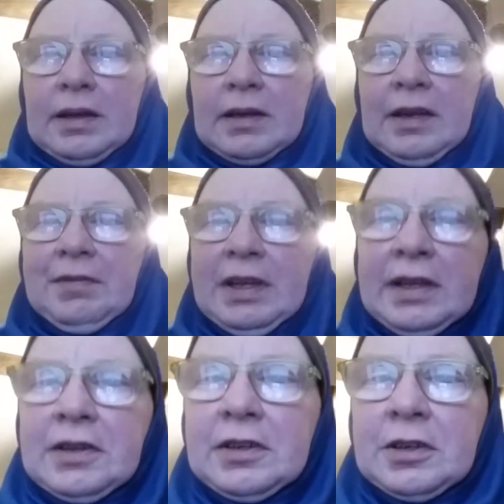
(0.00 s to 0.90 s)
Good
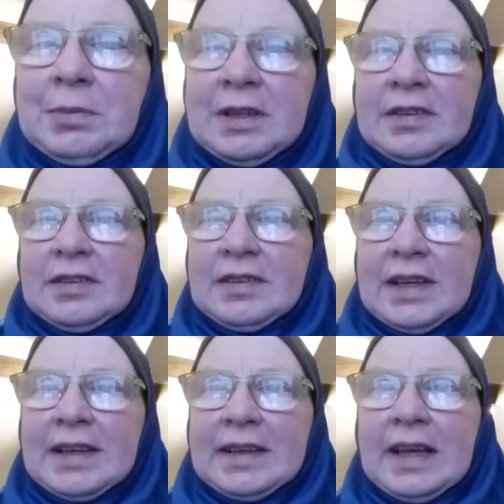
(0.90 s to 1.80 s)
evening, YouTube. This is
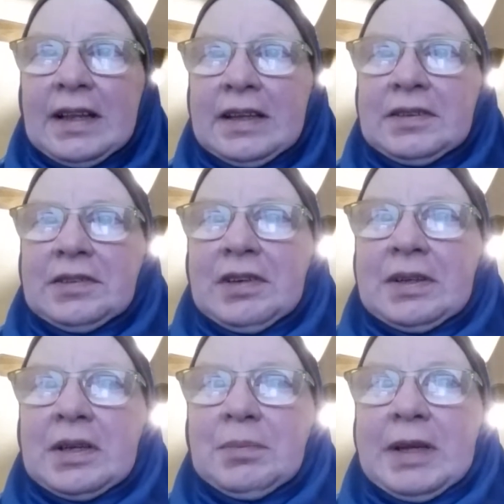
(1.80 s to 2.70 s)
Kaylin
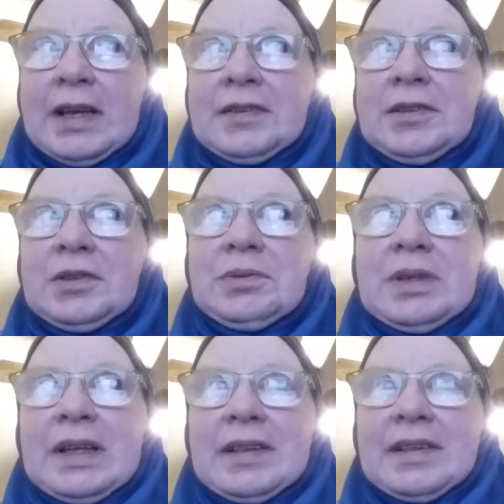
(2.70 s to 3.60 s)
Strain coming at you
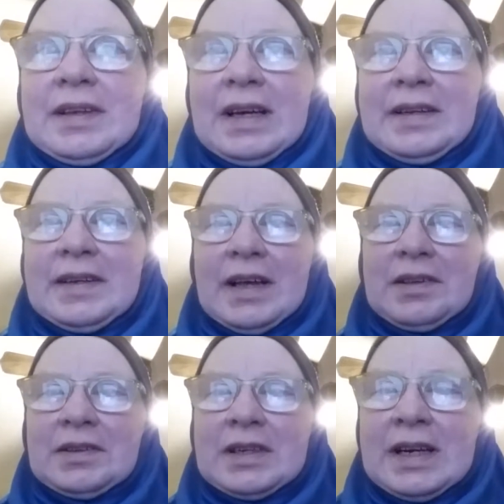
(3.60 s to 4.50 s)
with
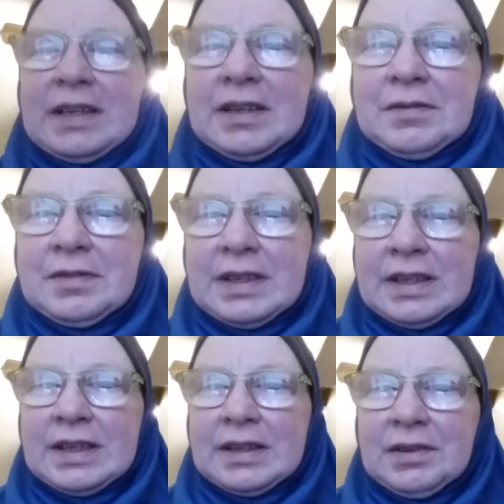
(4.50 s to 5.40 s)
another kind
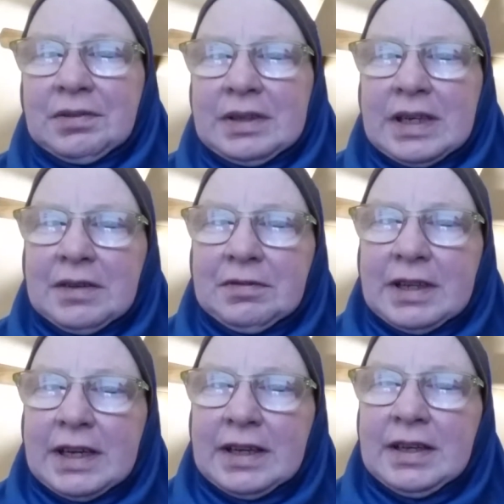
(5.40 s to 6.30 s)
of three knife
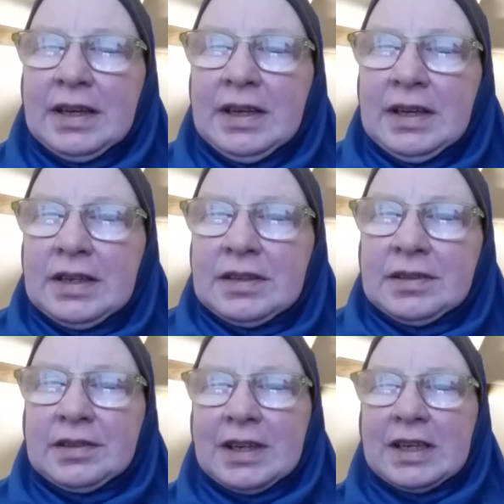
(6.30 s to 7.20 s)
tag.
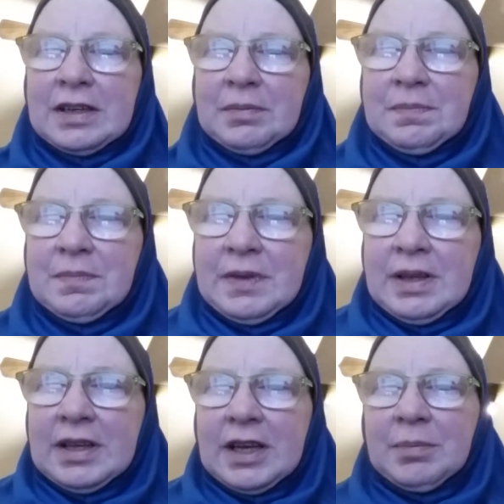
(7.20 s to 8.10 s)
Sorry
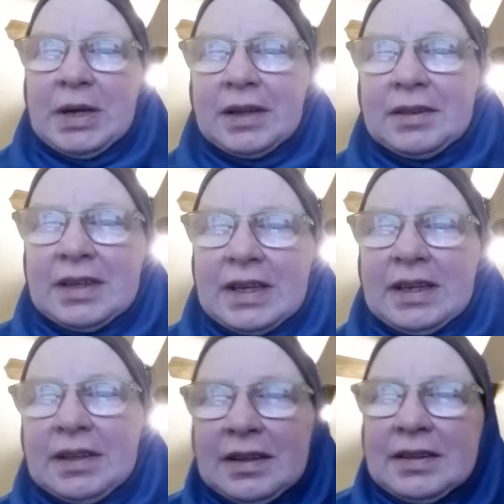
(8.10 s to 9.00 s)
about
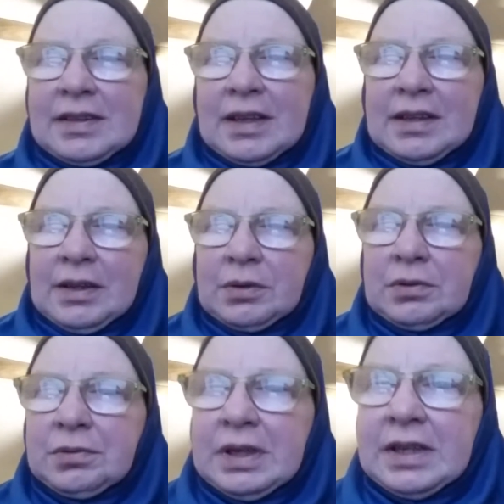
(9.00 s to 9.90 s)
the little
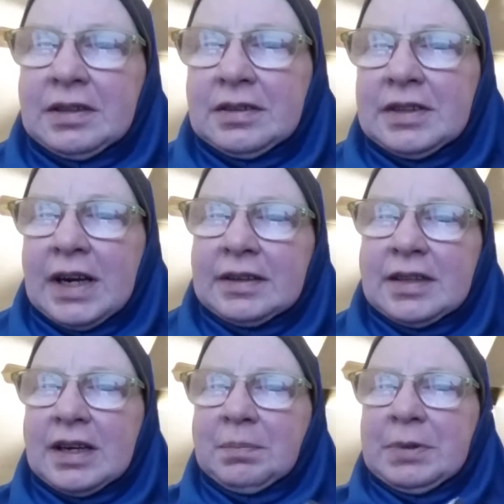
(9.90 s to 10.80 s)
green dot
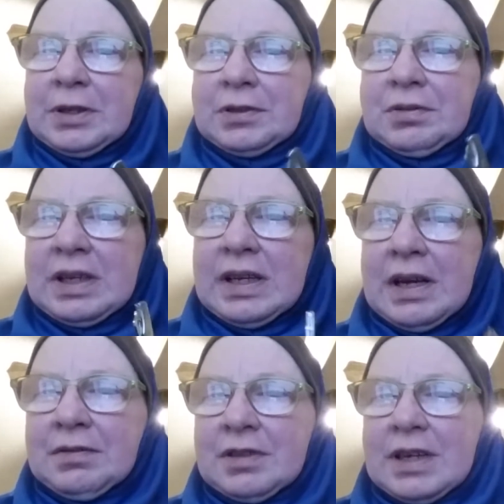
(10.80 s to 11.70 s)
that appears
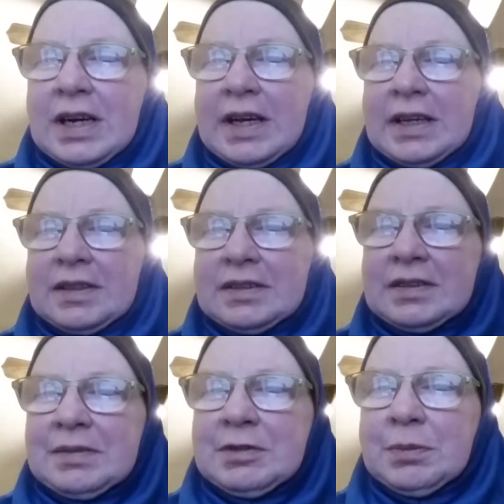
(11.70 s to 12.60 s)
whenever I
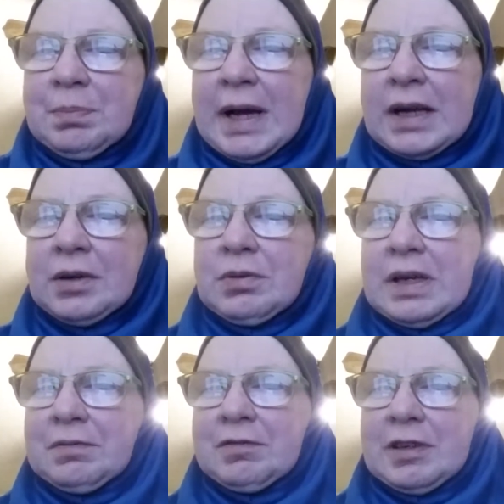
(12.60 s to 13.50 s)
seem to back
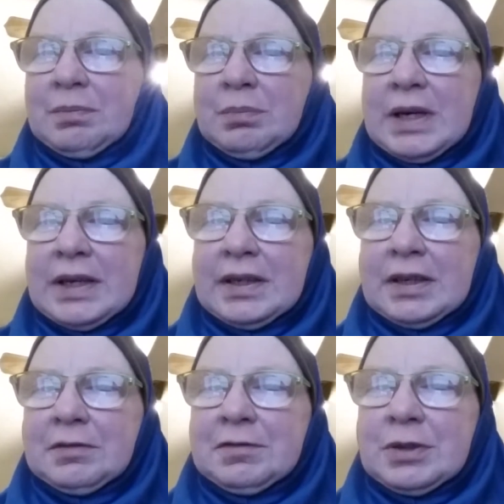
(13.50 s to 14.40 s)
away from
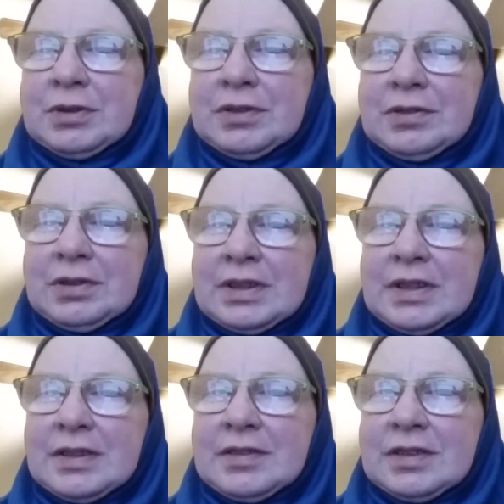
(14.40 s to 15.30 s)
my phone a
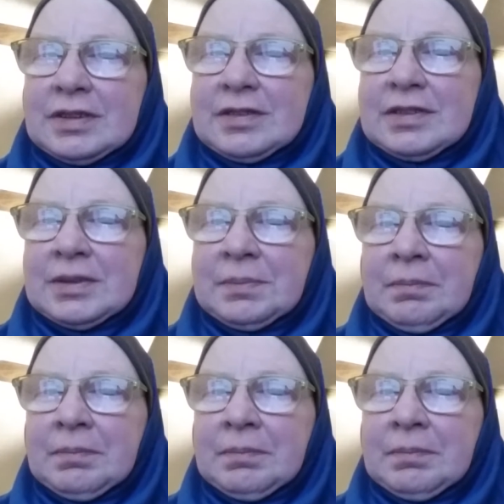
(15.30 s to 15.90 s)
certain distance,